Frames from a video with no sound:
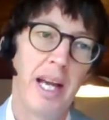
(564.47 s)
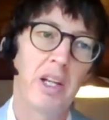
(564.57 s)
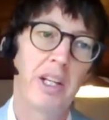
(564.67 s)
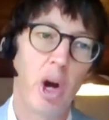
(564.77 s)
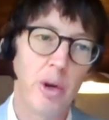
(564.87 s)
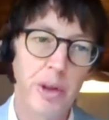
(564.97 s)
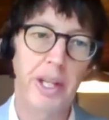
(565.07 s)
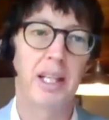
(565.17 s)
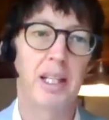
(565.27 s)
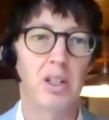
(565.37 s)
I don't
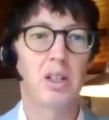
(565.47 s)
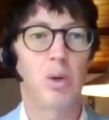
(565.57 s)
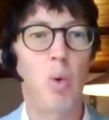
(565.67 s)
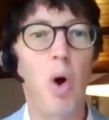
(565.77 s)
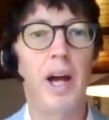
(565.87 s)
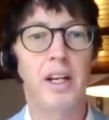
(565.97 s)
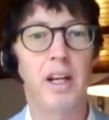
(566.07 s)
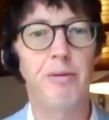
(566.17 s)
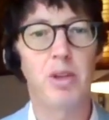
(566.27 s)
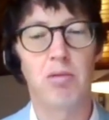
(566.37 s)
think it is quite
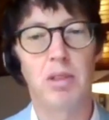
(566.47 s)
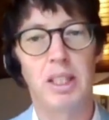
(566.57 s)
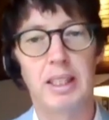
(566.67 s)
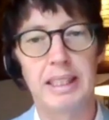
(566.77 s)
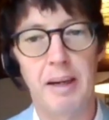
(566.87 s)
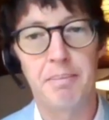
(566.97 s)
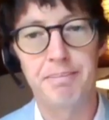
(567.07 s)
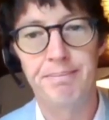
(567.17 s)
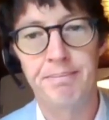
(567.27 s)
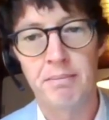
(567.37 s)
enough to really
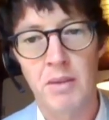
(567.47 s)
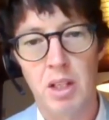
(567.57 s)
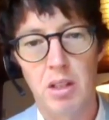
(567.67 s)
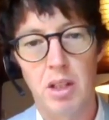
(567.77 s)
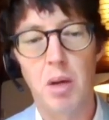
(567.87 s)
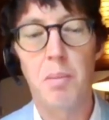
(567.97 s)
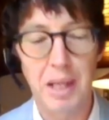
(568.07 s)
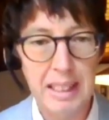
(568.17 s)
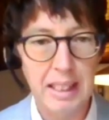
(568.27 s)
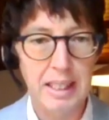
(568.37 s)

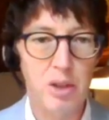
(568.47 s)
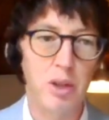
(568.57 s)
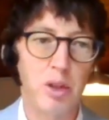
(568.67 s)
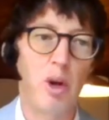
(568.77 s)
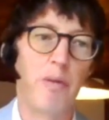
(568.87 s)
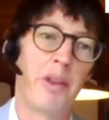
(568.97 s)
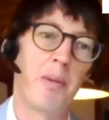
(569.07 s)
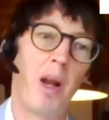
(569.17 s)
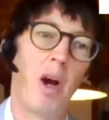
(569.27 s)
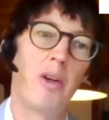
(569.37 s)
completely sort of soften
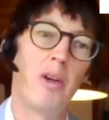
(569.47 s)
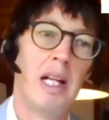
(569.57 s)
the blow.